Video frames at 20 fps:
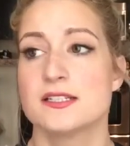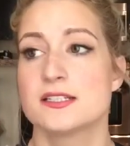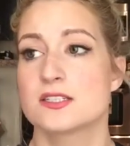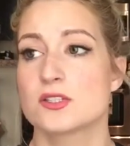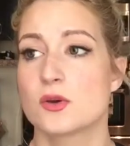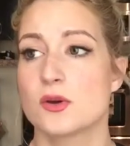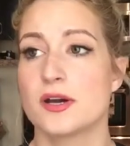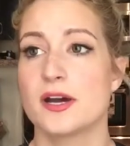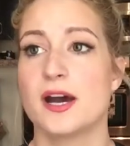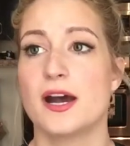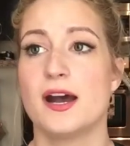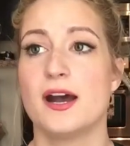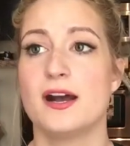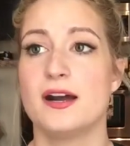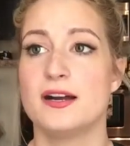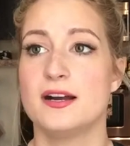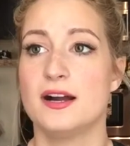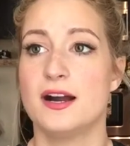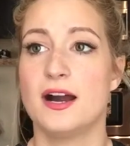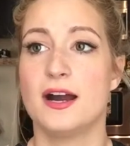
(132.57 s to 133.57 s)
So
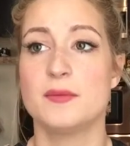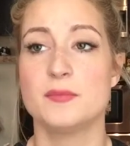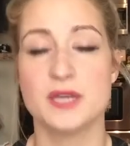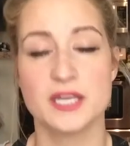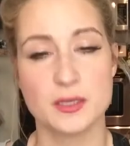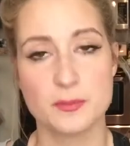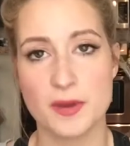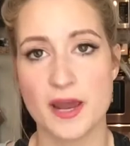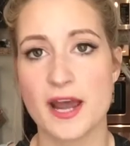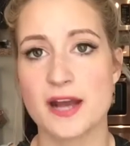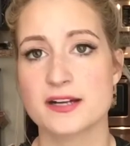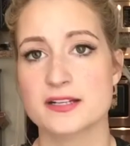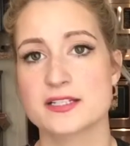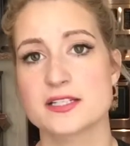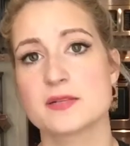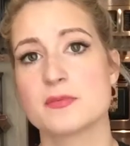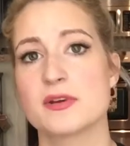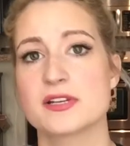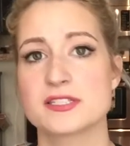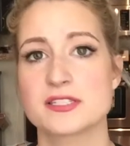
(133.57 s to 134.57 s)
I made a
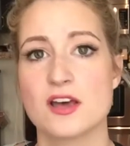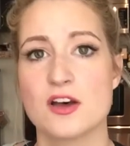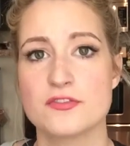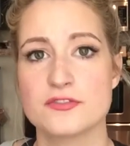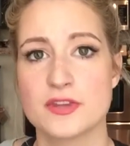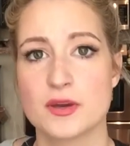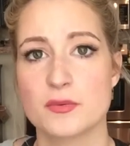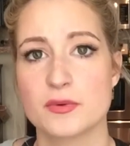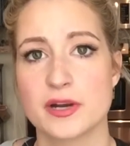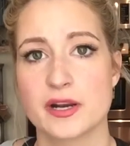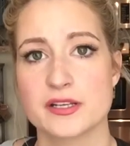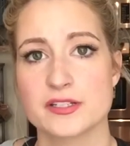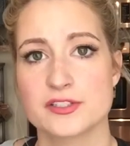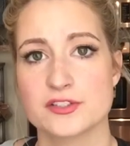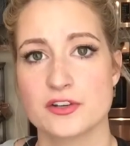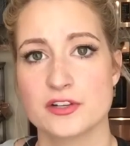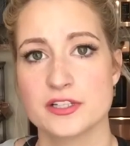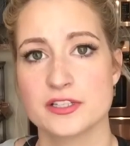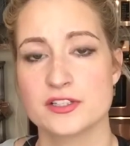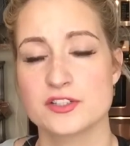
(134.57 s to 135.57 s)
pact to myself that when I
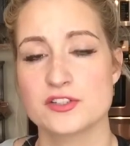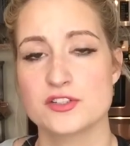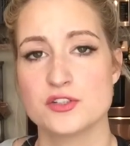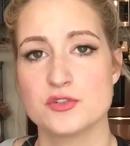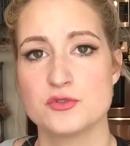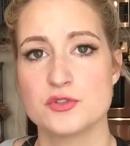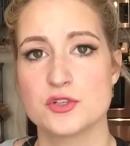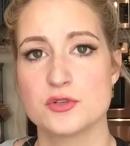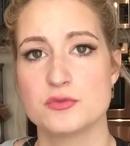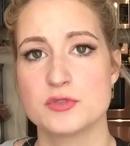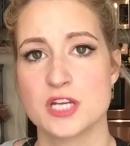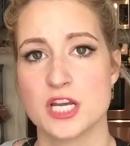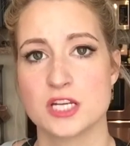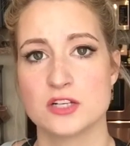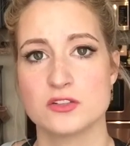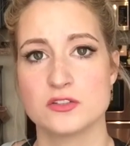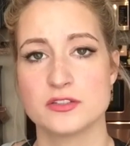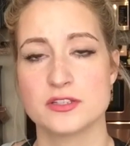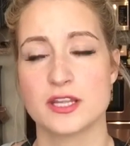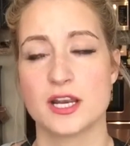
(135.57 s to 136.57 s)
started this YouTube
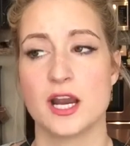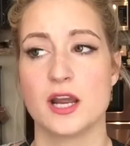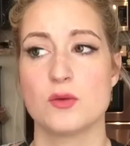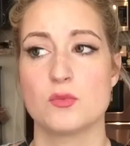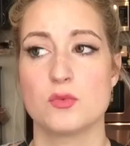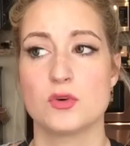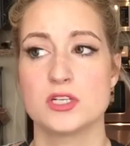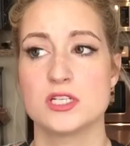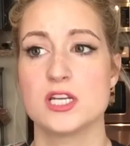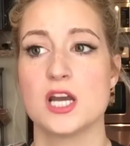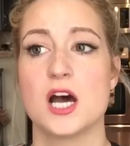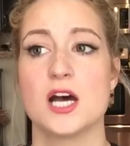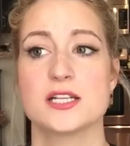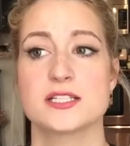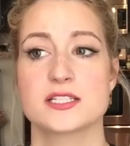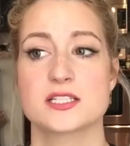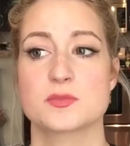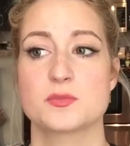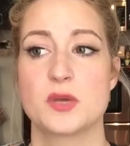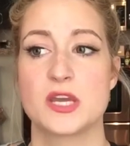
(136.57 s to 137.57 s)
channel that I would
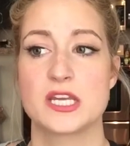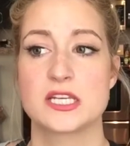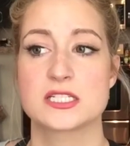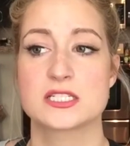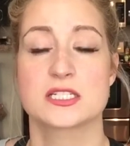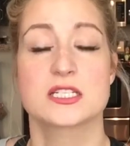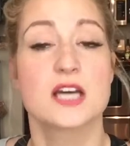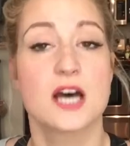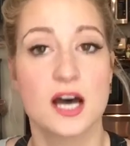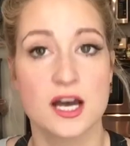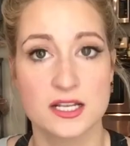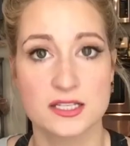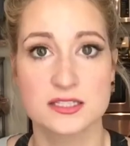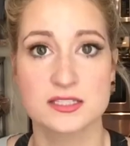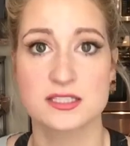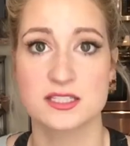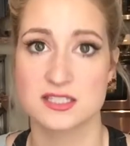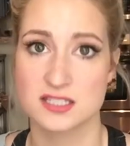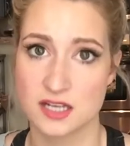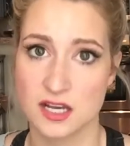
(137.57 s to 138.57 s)
not spend
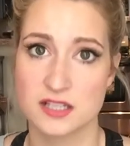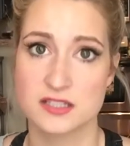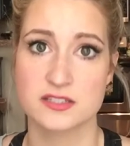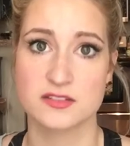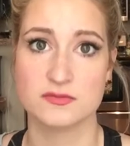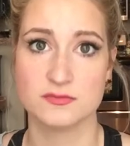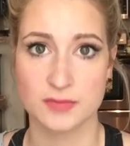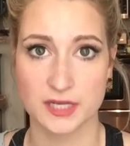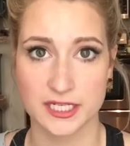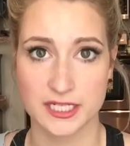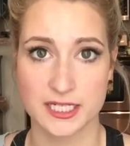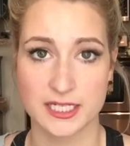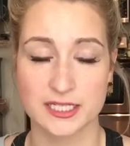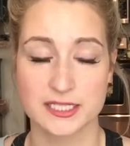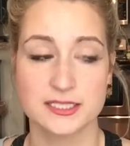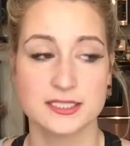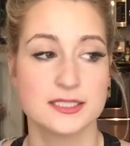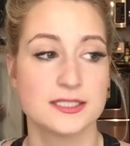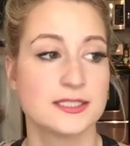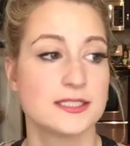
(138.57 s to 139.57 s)
tons and tons of
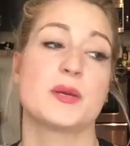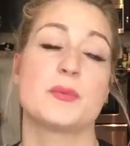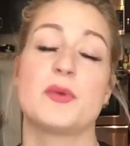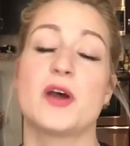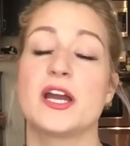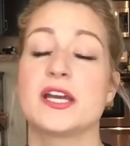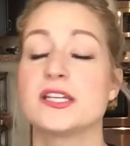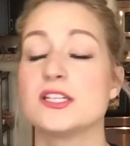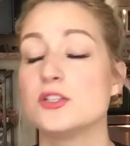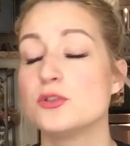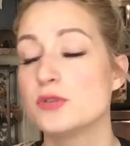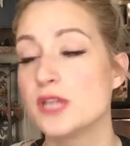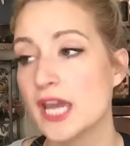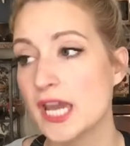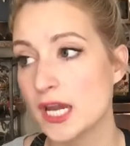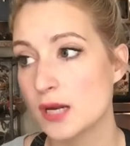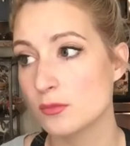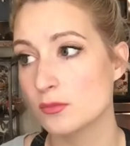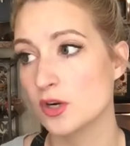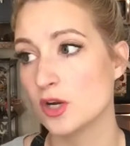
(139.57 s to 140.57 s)
money. Like buying a new
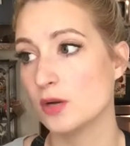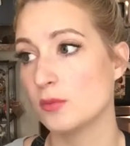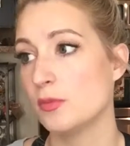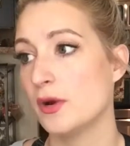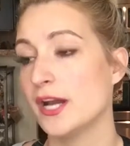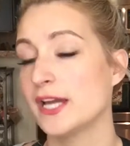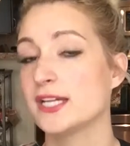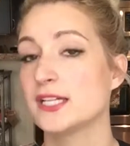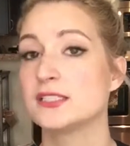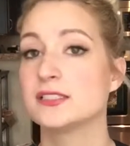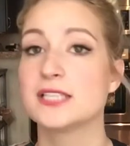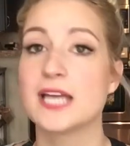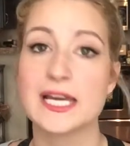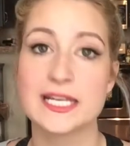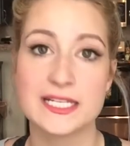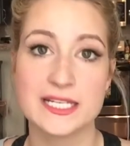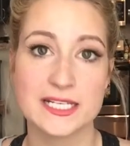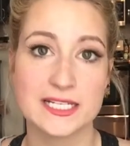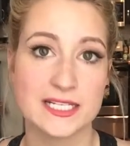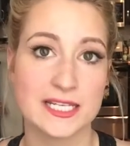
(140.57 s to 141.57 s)
camera, buying a
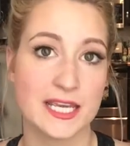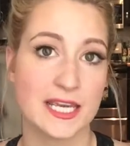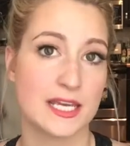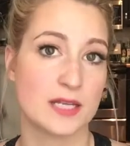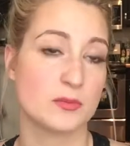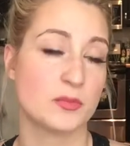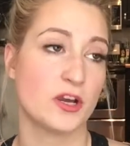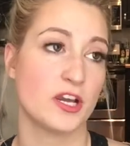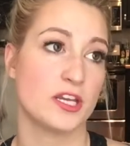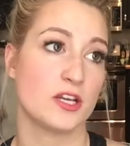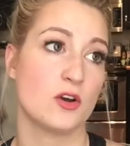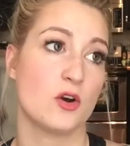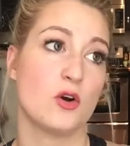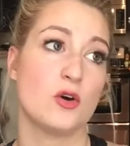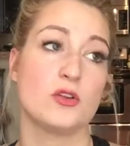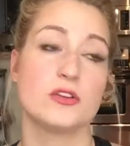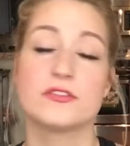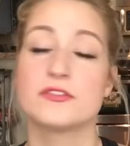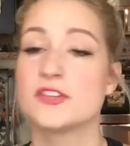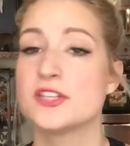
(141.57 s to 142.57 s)
lighting kit, buying
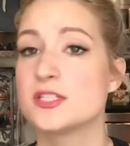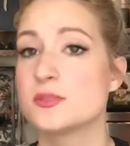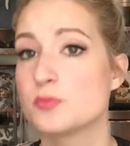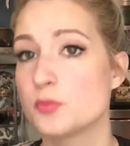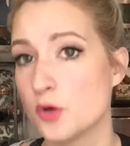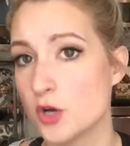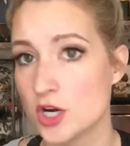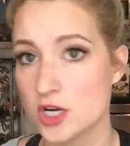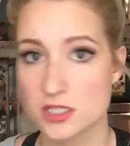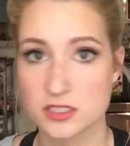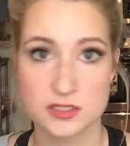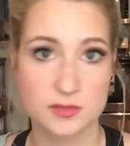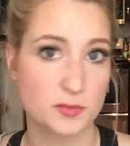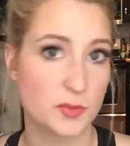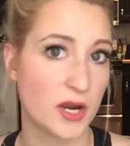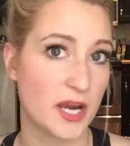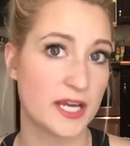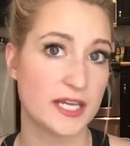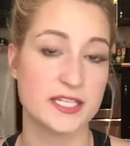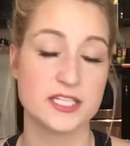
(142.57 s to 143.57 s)
all of these books,
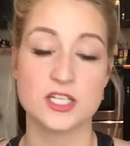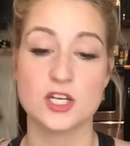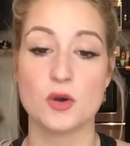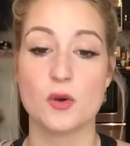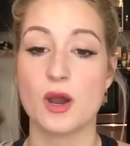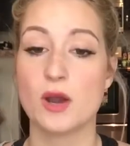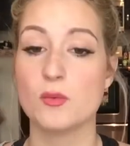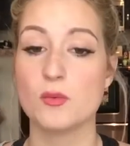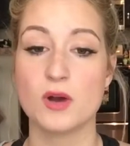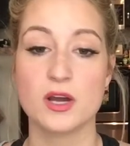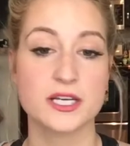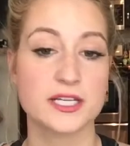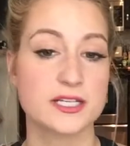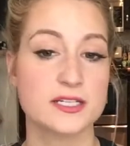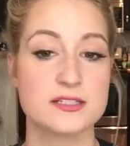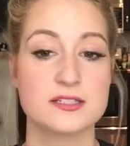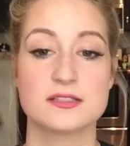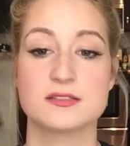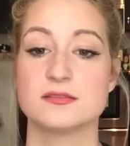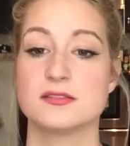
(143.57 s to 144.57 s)
buying, you know, I
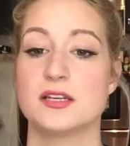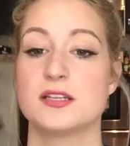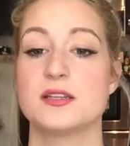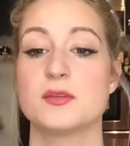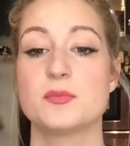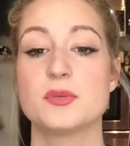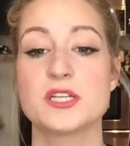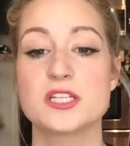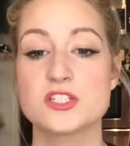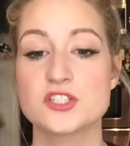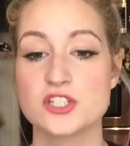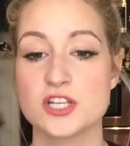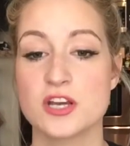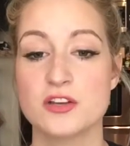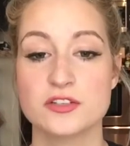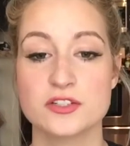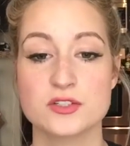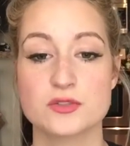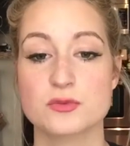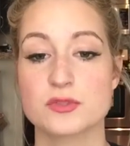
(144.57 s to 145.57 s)
wanted, the biggest
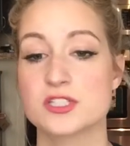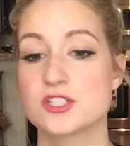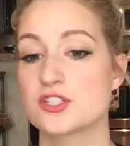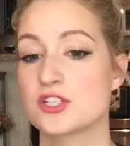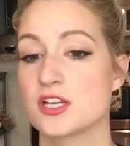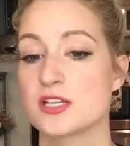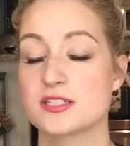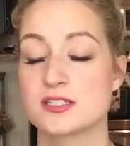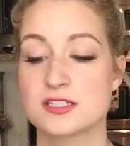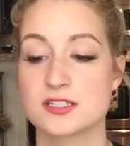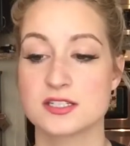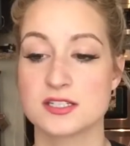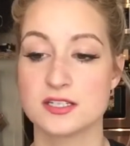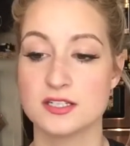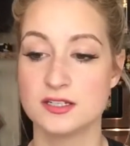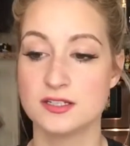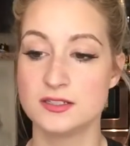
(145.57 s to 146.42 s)
challenge was just